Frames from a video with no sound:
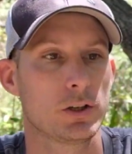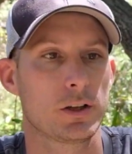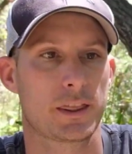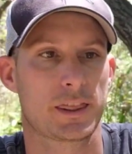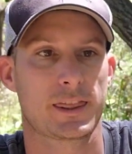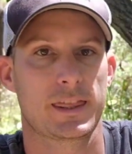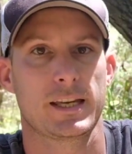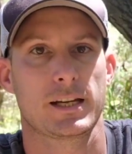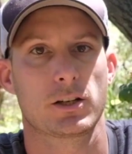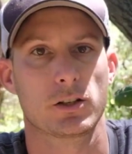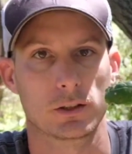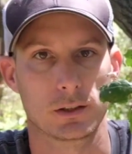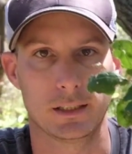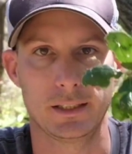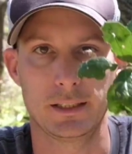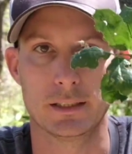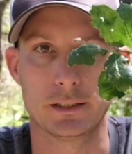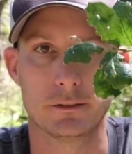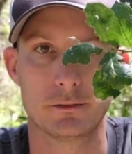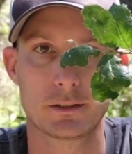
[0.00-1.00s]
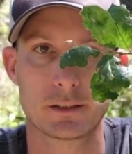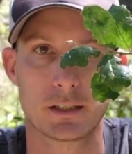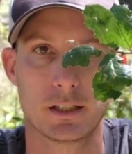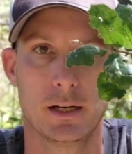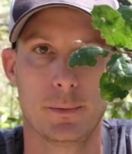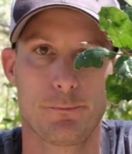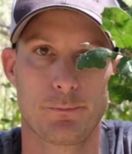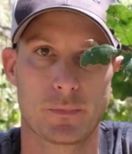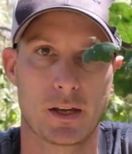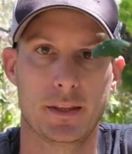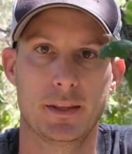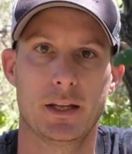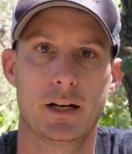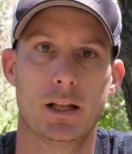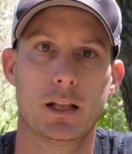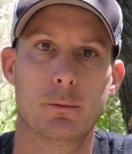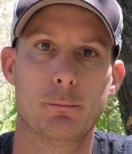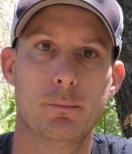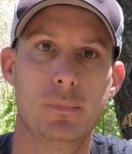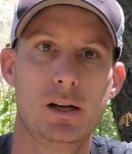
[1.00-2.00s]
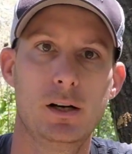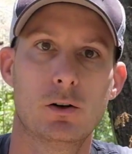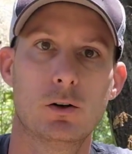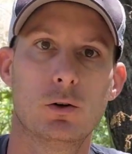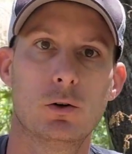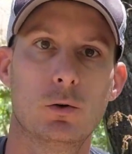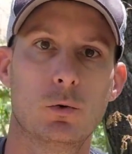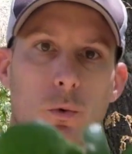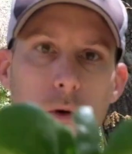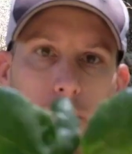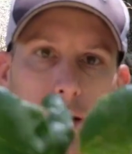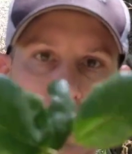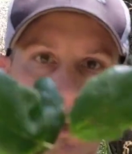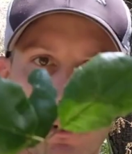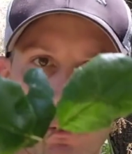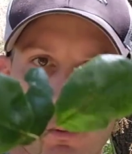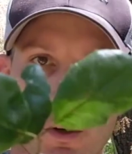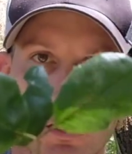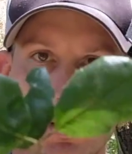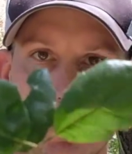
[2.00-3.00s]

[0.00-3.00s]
thicker leaves. And then in the middle, where not as much